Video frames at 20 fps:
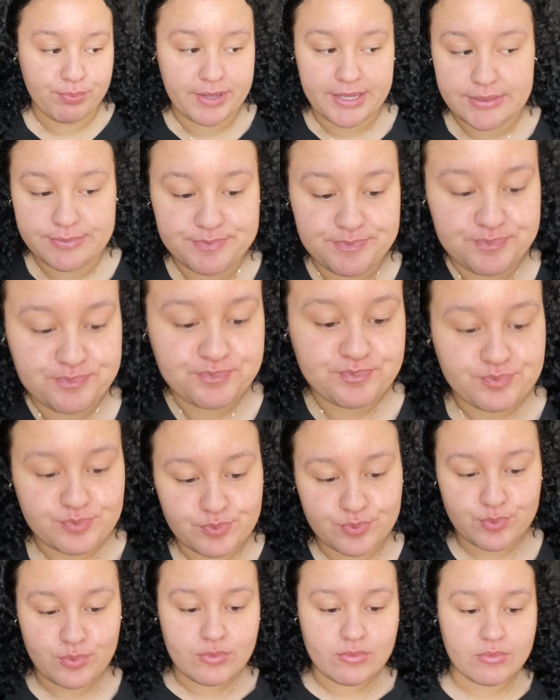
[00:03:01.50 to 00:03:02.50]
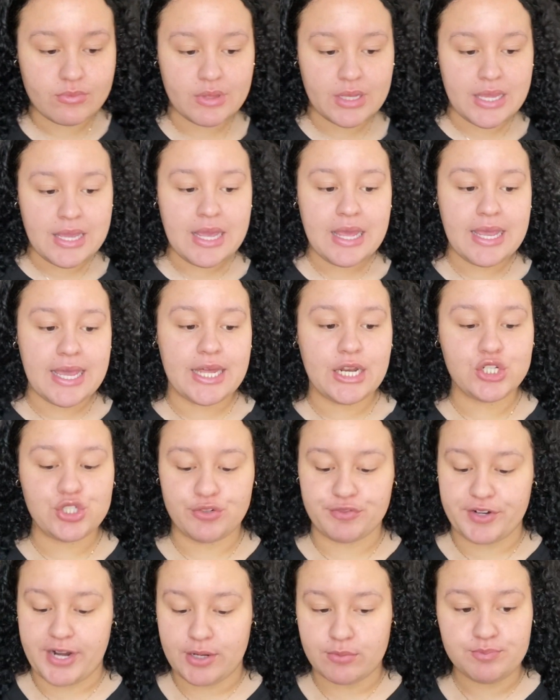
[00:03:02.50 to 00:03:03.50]
but it'll do
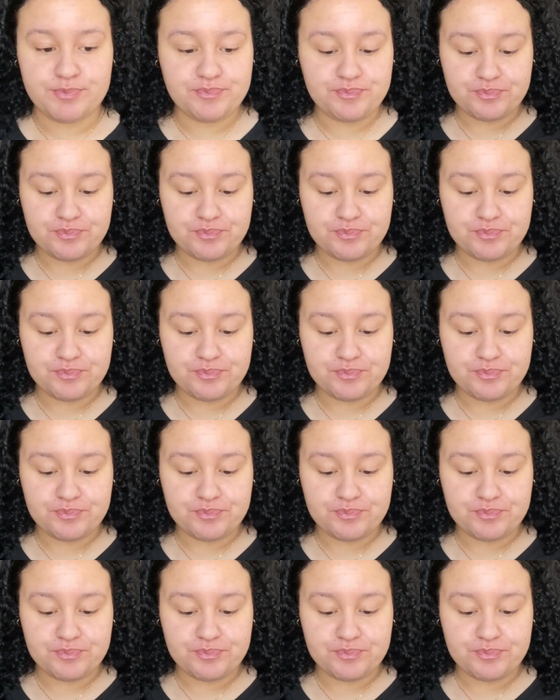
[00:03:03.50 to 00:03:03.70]
for now.